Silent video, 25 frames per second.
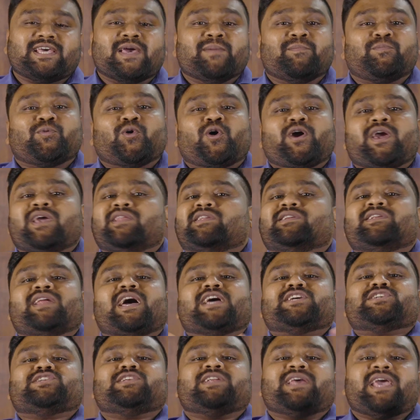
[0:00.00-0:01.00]
employ
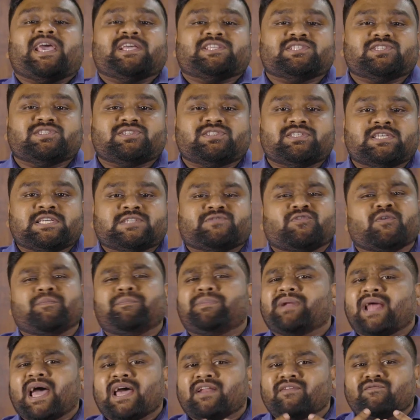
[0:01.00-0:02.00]
international agencies for
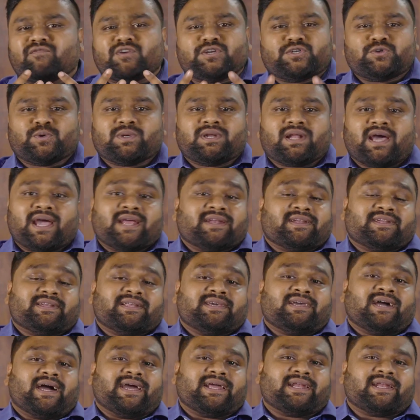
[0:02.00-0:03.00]
brand visual
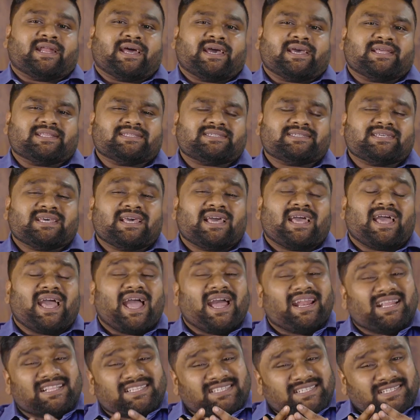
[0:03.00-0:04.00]
identity guidelines,
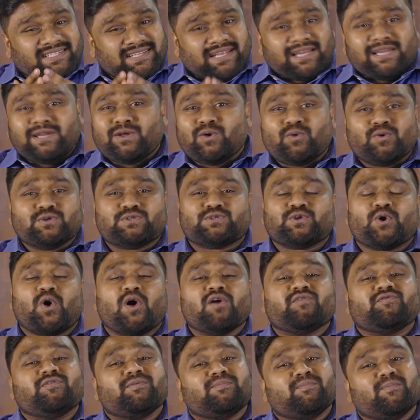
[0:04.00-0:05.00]
and it still goes
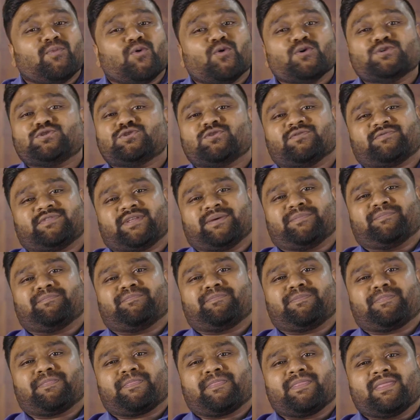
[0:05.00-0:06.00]
wrong for most of them.
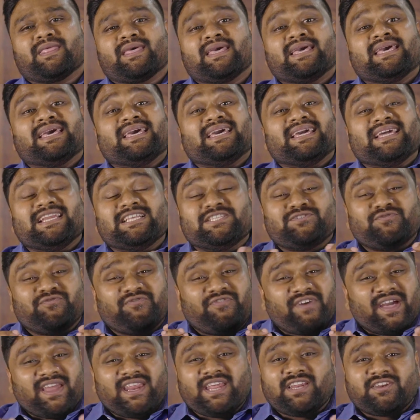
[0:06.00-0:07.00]
It is
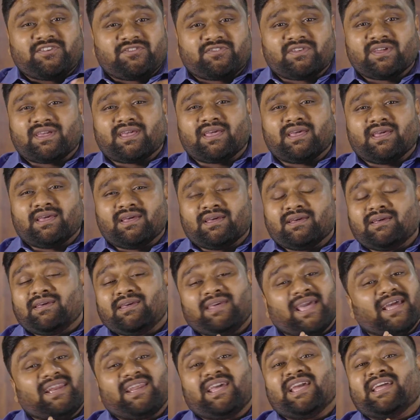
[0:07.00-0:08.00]
very tricky
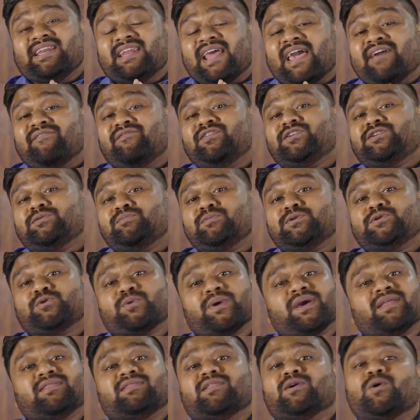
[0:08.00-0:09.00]
yet inevitable to
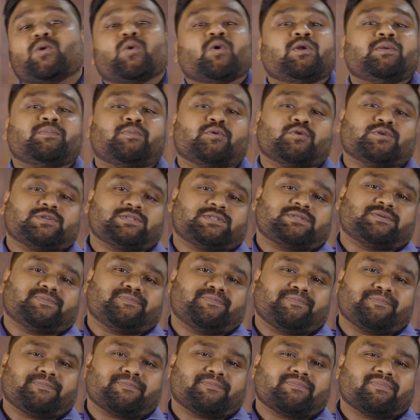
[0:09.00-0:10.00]
hit the goalpost.
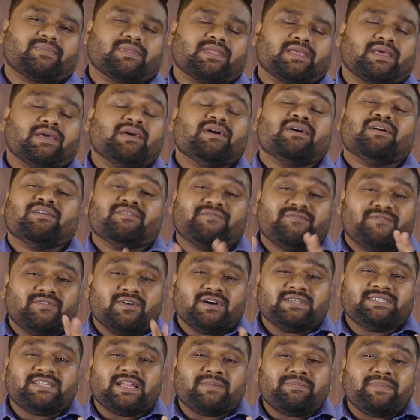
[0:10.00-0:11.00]

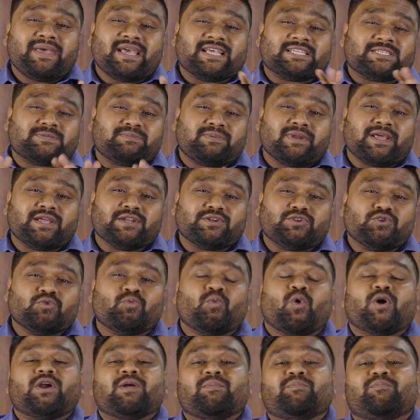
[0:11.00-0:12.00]
First, let me explain to you
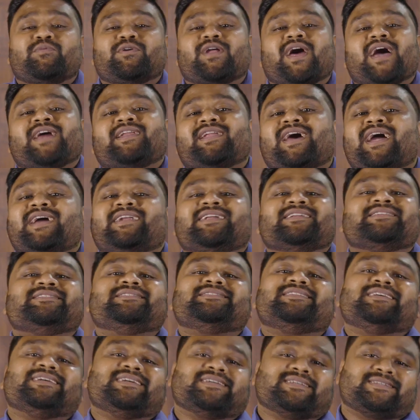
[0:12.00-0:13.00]
what a brand
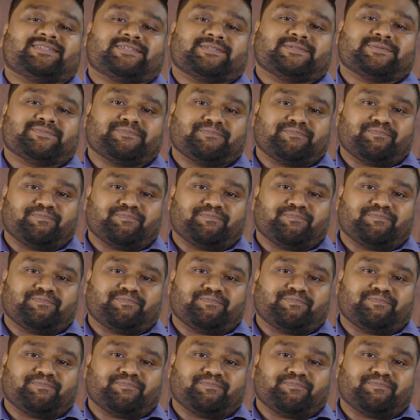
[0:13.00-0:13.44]
identity is.